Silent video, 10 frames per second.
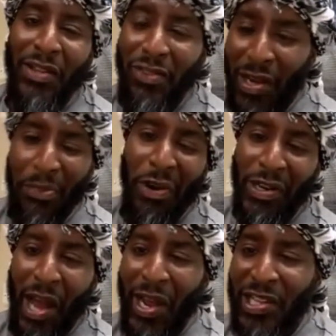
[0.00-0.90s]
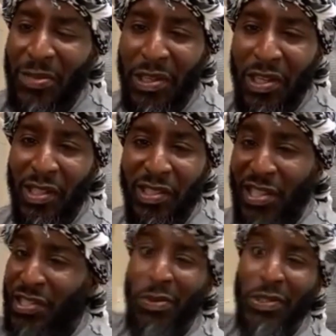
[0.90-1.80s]
tried to break the ice because the
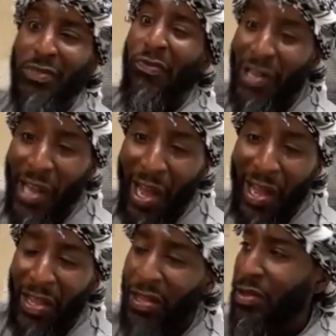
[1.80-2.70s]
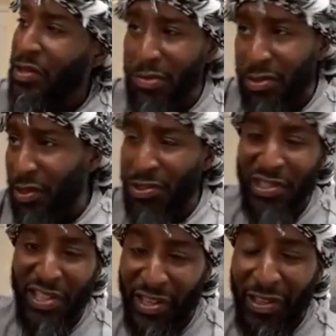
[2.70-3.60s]
tension was really high. It
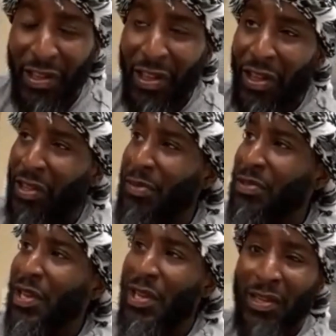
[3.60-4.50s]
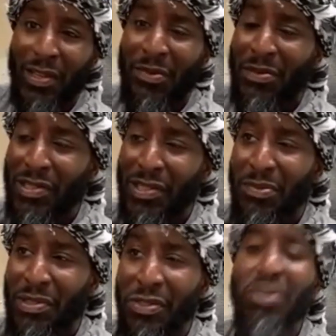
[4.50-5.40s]
was thick. And it was
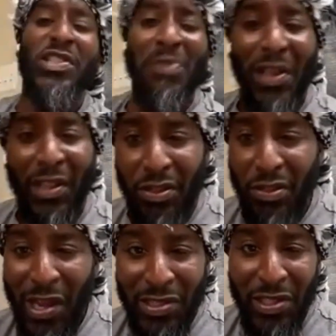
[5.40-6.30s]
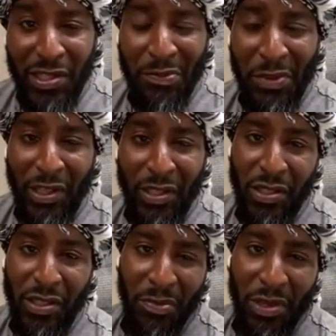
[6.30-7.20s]
you could smell it. You could smell
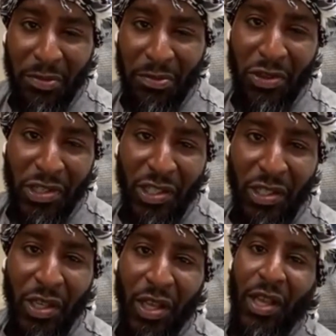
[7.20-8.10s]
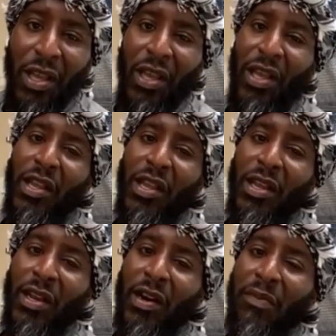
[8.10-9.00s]
the bullshit.
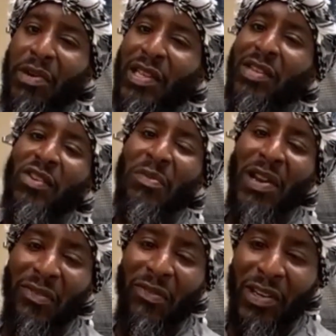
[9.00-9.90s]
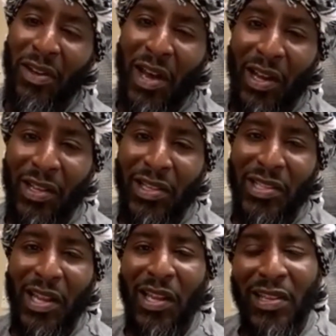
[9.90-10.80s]
But then nobody really know how to,
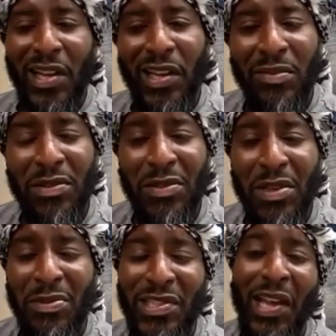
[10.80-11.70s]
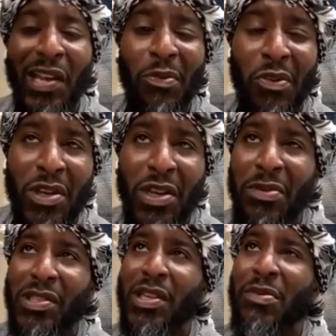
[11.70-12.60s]
it was silent war. It
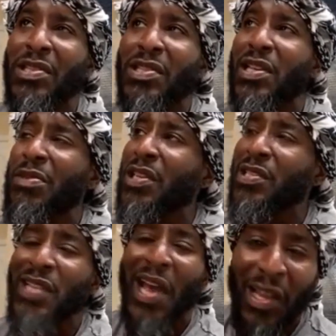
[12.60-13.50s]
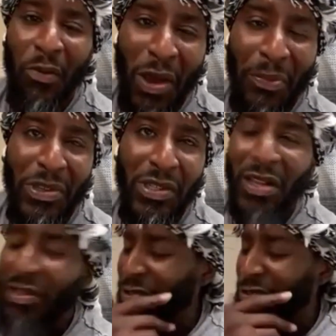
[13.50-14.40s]
was a silent weapons.
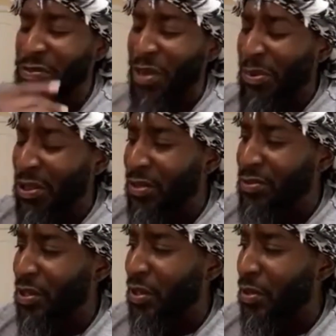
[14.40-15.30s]
Excuse me, I apologize.